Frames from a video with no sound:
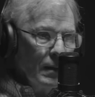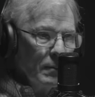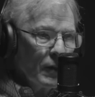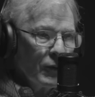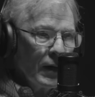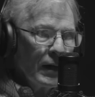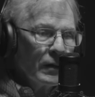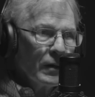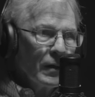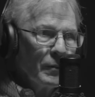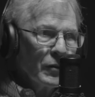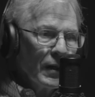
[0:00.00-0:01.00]
But Finander
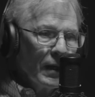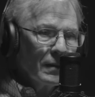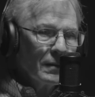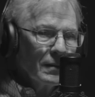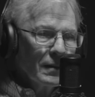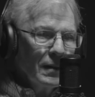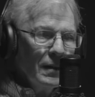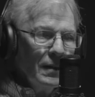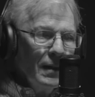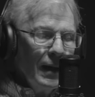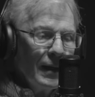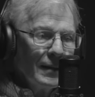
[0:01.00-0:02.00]
comes out
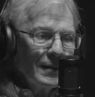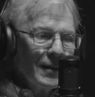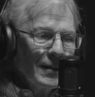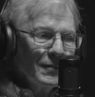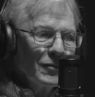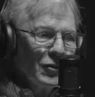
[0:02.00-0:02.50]
and